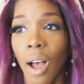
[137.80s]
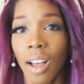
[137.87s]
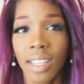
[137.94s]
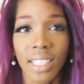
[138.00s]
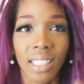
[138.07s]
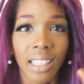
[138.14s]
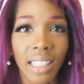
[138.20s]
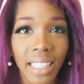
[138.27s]

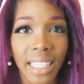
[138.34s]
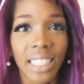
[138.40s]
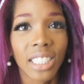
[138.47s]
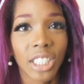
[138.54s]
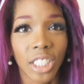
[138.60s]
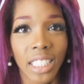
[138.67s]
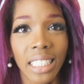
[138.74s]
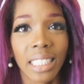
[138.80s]

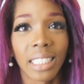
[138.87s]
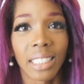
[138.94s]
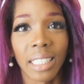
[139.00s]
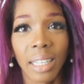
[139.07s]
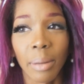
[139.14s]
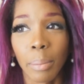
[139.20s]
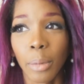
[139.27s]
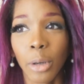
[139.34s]
oscillation
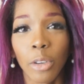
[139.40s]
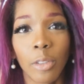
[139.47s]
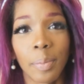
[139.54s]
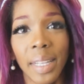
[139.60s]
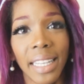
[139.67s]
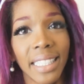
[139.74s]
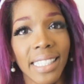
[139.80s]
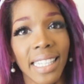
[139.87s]

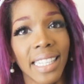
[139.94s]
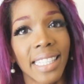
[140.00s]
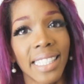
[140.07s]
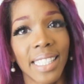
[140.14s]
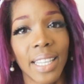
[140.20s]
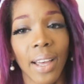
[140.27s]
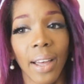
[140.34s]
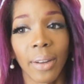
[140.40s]
movement
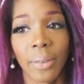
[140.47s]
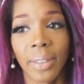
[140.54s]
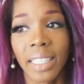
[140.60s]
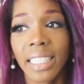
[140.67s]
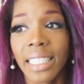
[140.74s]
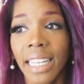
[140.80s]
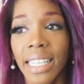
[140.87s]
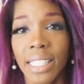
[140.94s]
is not
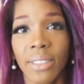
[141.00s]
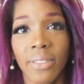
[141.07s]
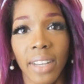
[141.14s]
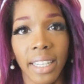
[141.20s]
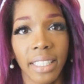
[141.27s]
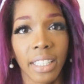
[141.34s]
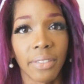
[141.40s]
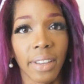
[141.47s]
really as
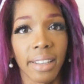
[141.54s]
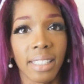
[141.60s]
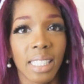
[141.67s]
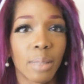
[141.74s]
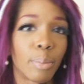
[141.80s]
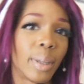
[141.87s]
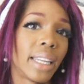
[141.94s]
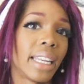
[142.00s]
effective as
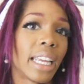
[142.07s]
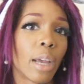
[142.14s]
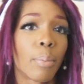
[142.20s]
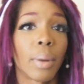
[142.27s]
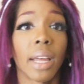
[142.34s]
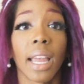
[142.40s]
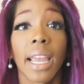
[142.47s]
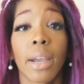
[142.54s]
spinning.
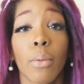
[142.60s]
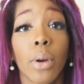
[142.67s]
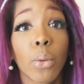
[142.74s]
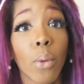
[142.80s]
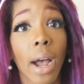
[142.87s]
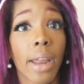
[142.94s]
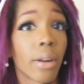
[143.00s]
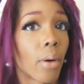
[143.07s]
But hey, what
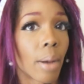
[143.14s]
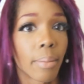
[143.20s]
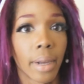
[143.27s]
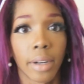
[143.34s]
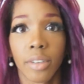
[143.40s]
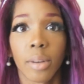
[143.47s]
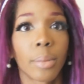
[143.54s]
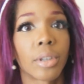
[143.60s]
do I know? I'm
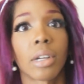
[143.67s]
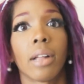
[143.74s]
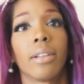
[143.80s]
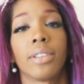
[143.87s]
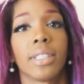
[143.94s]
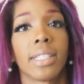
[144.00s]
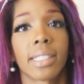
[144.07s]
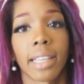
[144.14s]
not a
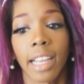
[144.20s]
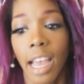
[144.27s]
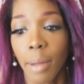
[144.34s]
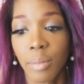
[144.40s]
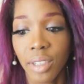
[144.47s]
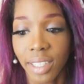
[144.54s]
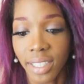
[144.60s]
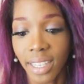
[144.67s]
dermatologist. Like,
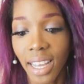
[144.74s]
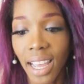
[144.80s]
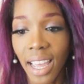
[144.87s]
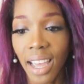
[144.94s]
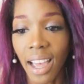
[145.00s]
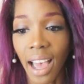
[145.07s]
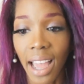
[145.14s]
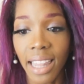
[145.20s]

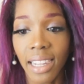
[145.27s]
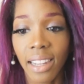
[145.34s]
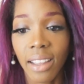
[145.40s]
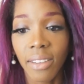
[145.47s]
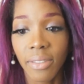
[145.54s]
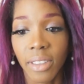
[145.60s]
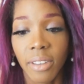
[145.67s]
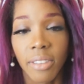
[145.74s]
I
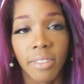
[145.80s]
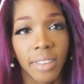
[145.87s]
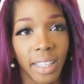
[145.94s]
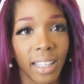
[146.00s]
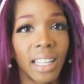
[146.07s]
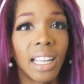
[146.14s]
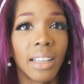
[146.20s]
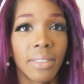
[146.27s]
love the
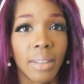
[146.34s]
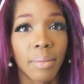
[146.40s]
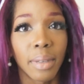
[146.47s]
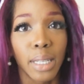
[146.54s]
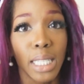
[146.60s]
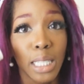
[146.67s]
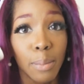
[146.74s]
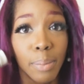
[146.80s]
feel of
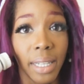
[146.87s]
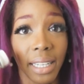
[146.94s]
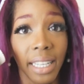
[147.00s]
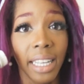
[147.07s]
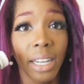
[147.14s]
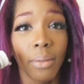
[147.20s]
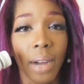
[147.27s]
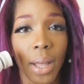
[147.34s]
something
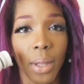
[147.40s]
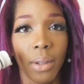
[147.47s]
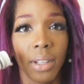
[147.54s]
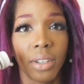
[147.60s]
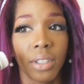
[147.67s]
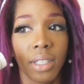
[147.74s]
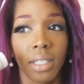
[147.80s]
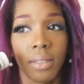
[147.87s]
spinning rather
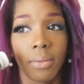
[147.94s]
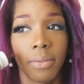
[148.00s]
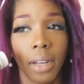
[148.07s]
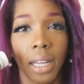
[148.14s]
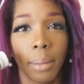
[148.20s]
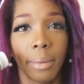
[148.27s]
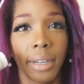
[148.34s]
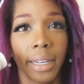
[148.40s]
than just
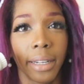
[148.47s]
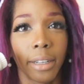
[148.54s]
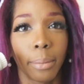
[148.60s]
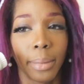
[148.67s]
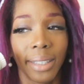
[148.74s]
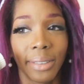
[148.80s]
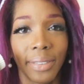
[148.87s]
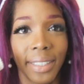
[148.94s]
vibrating
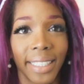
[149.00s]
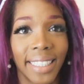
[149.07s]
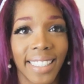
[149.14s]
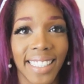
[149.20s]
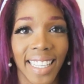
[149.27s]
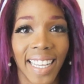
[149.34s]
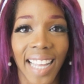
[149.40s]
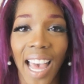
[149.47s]
on my
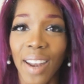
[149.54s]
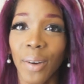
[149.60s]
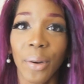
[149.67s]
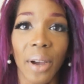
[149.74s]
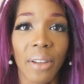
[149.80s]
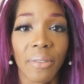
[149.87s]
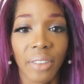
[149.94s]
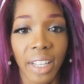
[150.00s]
face. Like, I don't
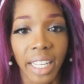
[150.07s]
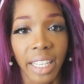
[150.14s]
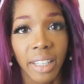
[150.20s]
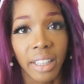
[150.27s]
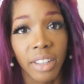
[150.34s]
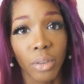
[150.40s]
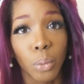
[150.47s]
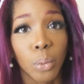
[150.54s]
know, I feel
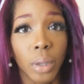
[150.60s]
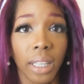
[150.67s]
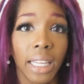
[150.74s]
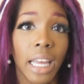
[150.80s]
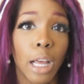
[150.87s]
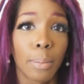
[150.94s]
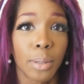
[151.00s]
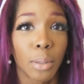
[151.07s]
like this really
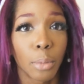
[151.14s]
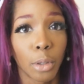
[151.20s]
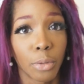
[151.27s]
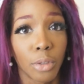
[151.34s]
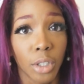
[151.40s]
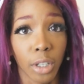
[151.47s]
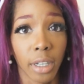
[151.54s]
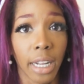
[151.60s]
helps
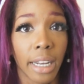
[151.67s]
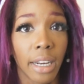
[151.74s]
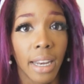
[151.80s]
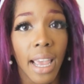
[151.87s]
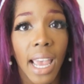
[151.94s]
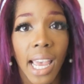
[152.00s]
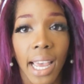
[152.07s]
remove dirt and